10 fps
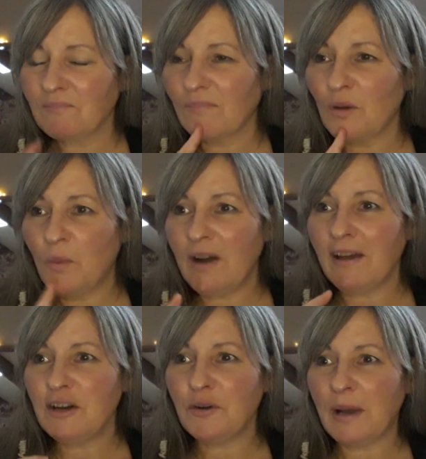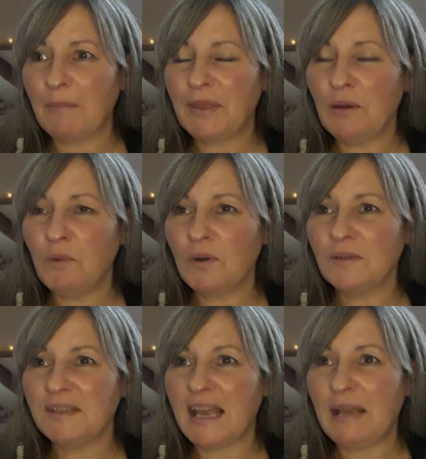Where I grew up, there
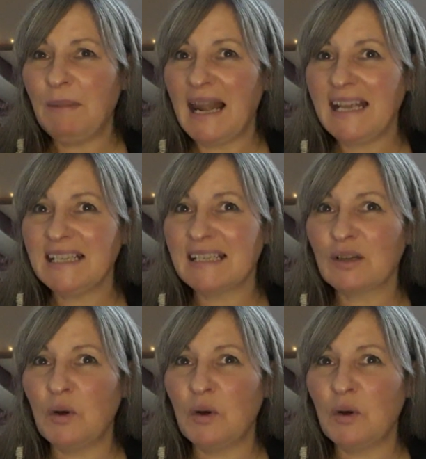was a place